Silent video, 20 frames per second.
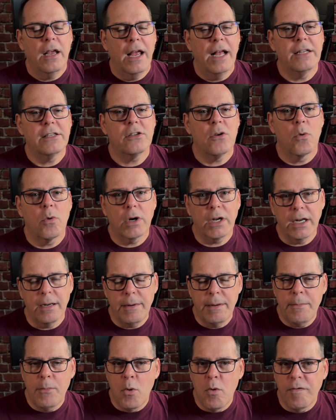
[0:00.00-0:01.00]
And so we're going to
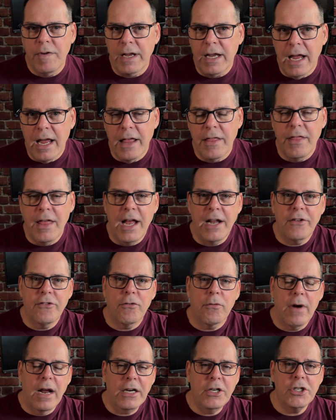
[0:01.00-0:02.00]
be moving in that
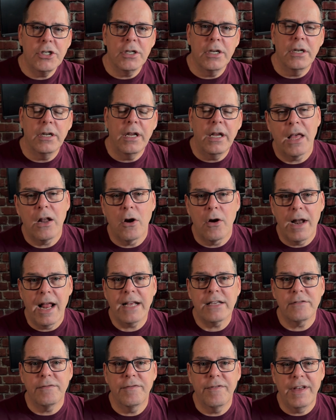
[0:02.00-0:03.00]
direction in our
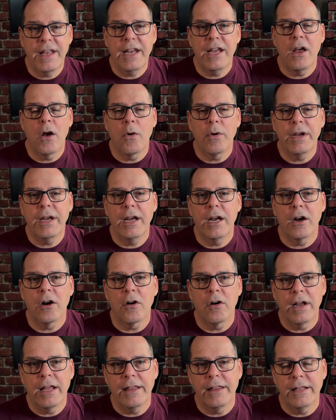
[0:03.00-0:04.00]
next video
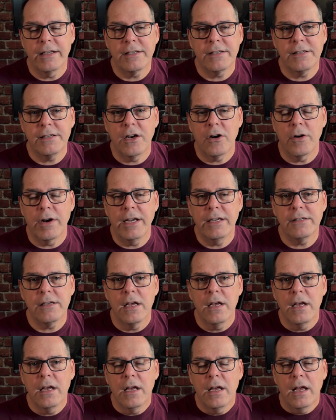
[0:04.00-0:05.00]
here in this series,
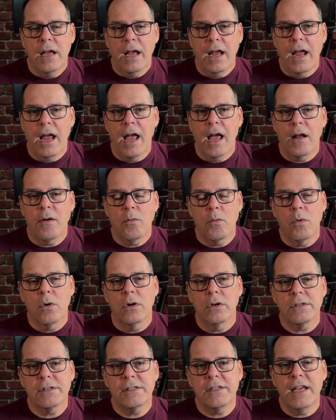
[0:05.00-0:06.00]
and
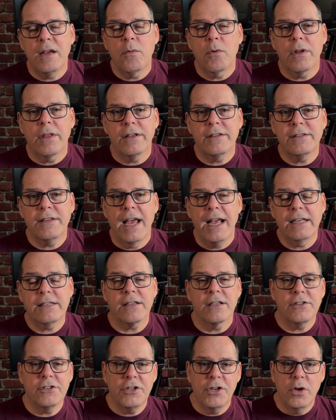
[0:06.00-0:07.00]
we'll see where this takes
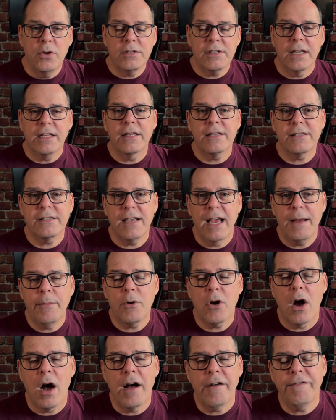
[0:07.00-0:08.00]
us using the same
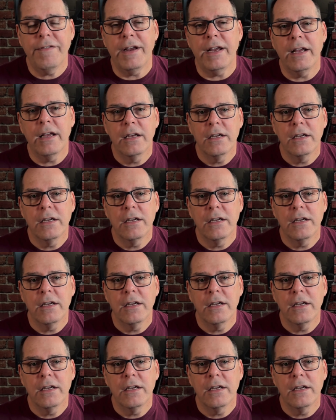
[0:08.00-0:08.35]
coffee.